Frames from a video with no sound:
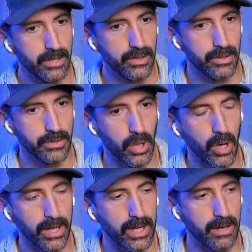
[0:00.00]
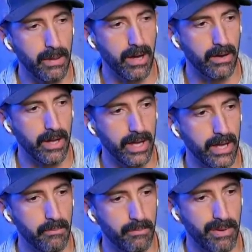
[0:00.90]
you're talking about
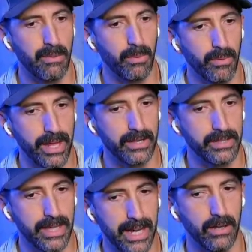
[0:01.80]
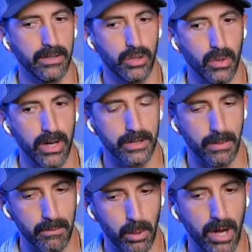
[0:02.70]
a people that is characterized
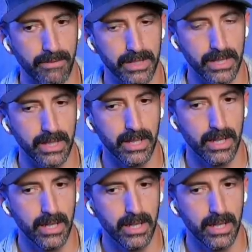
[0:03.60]
by prophecy